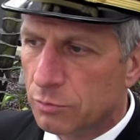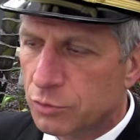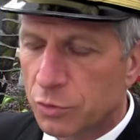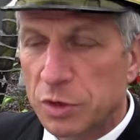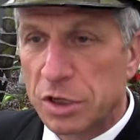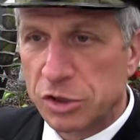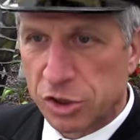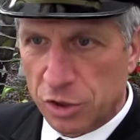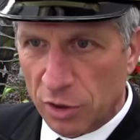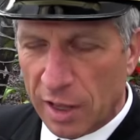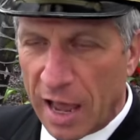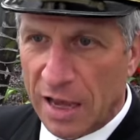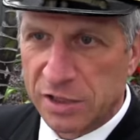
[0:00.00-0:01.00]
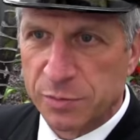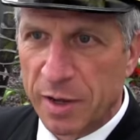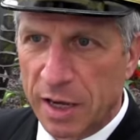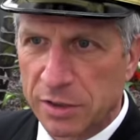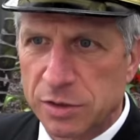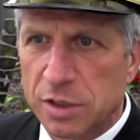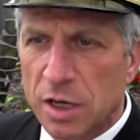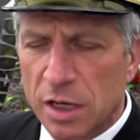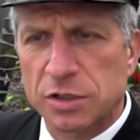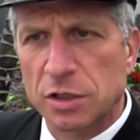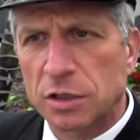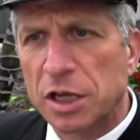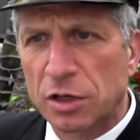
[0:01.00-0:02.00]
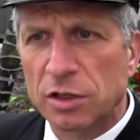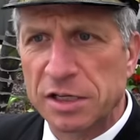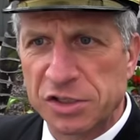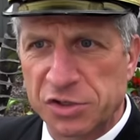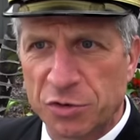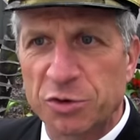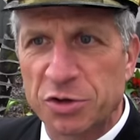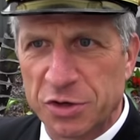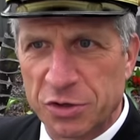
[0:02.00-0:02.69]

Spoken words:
traditional aspects, is a legalistic